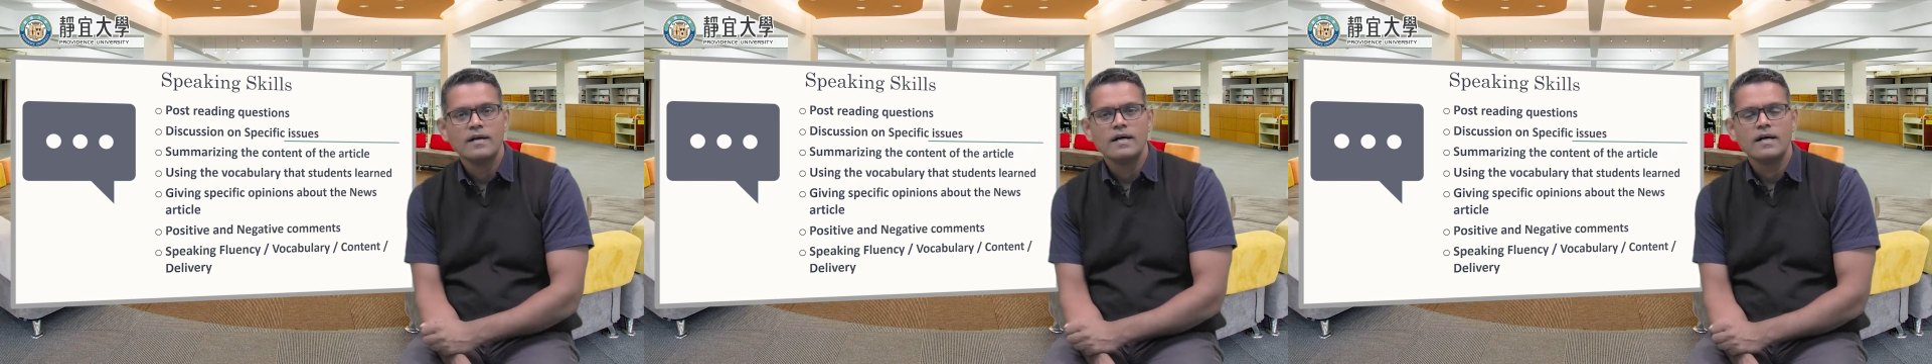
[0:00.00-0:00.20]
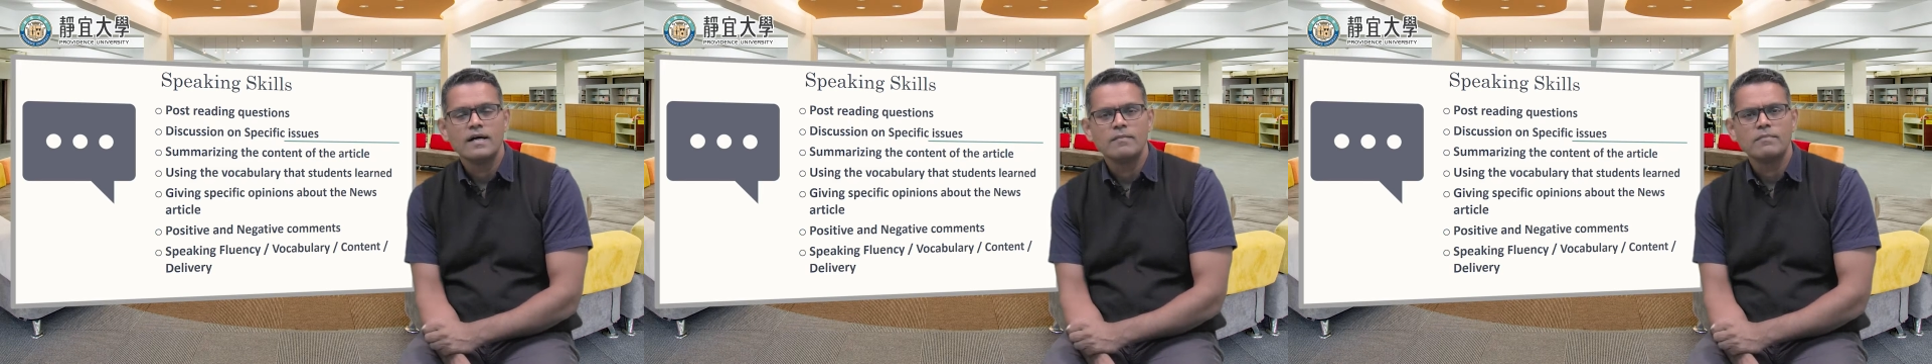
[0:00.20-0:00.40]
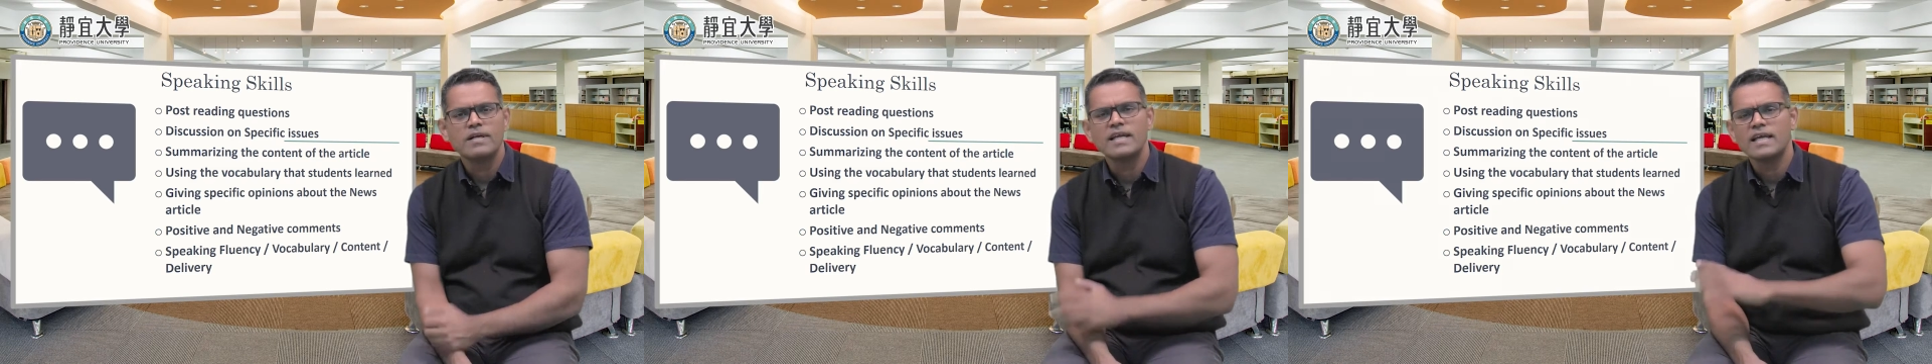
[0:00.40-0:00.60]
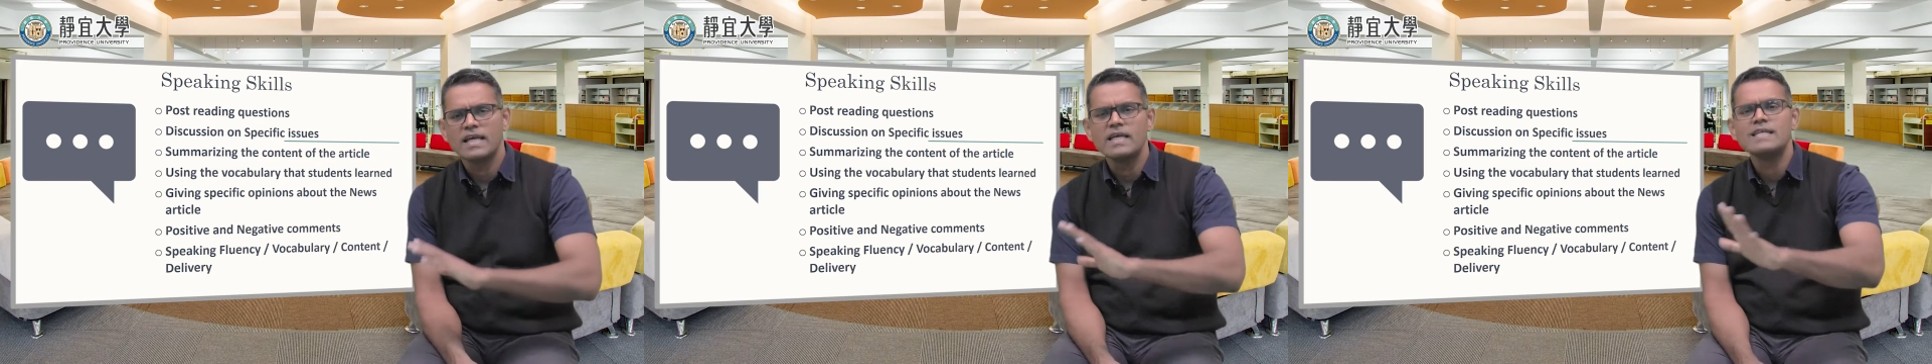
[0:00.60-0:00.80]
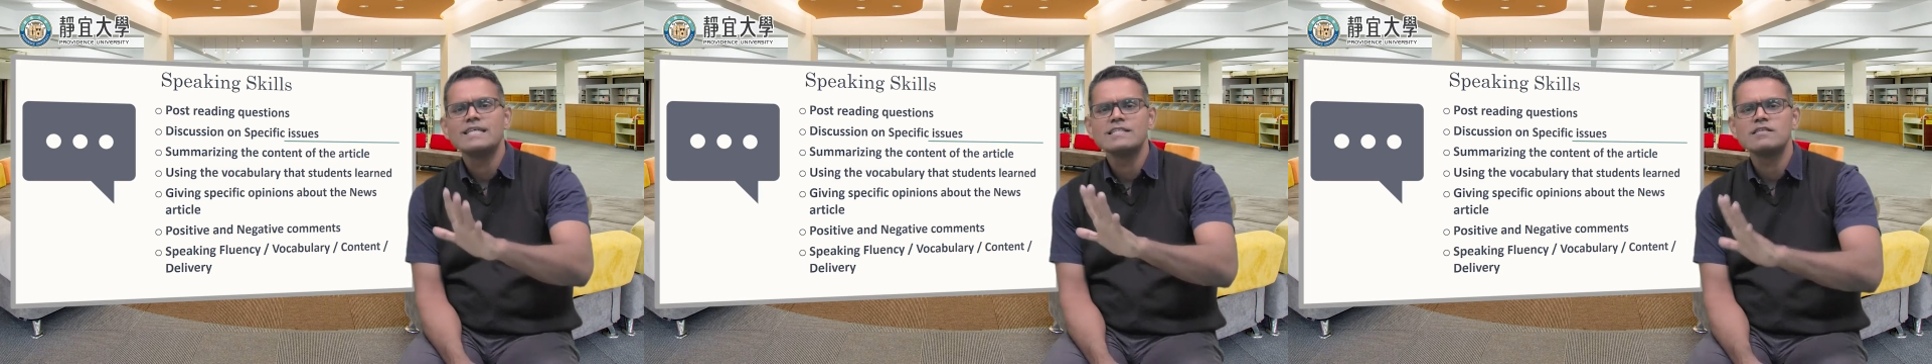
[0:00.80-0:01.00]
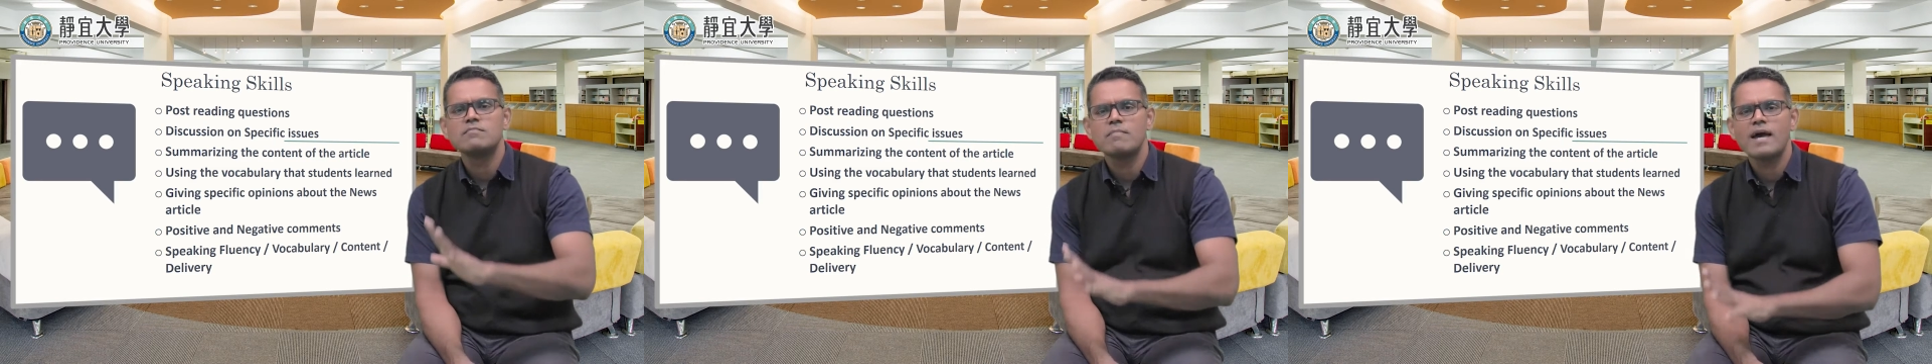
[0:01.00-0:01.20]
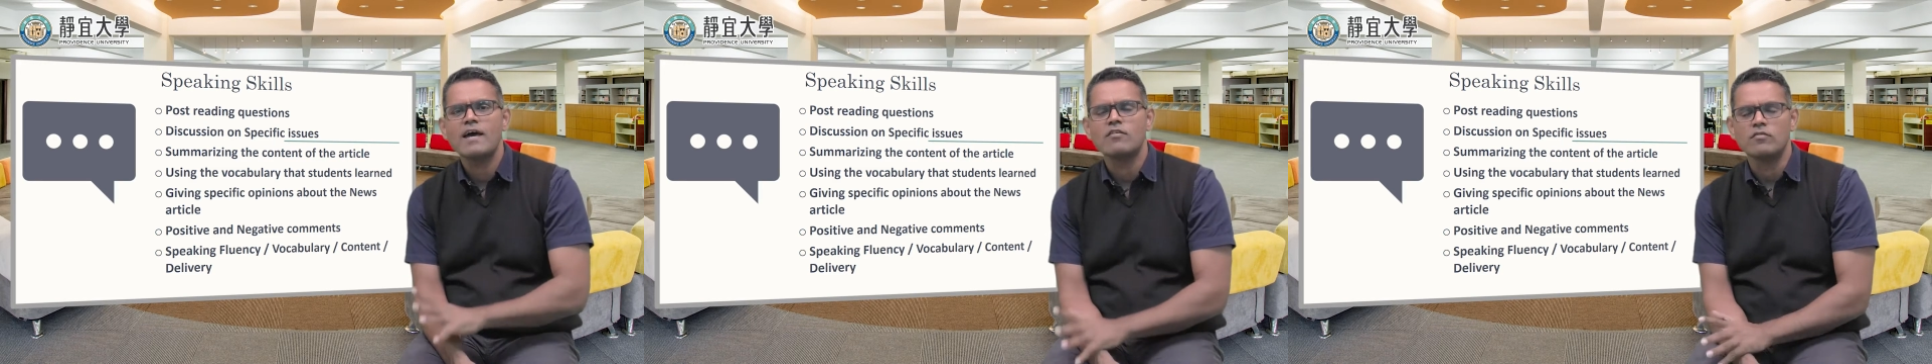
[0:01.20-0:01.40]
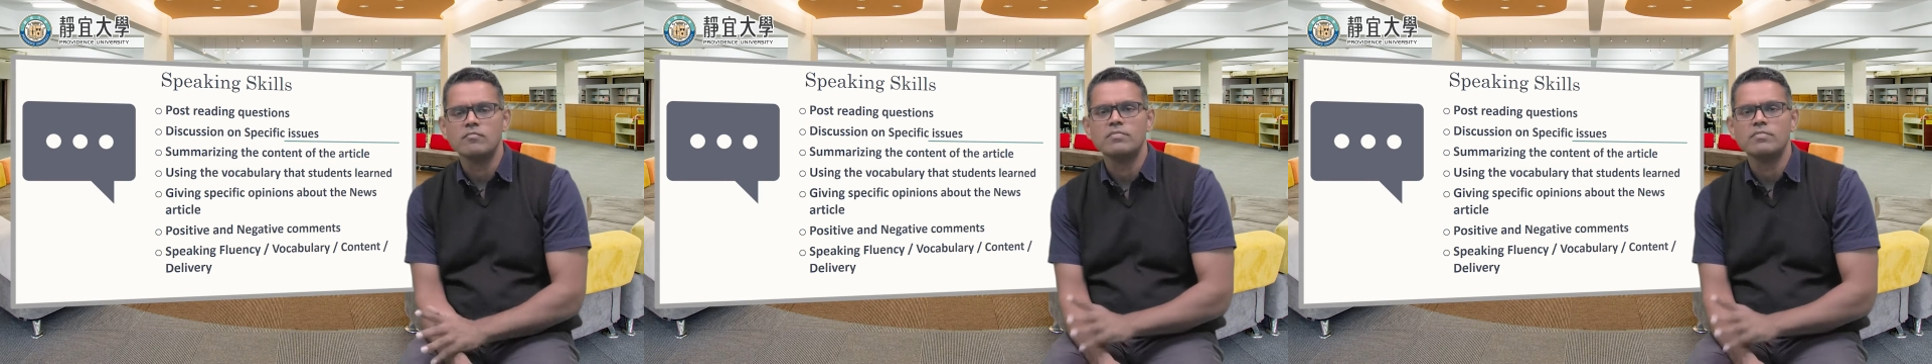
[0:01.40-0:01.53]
But again, it doesn't matter.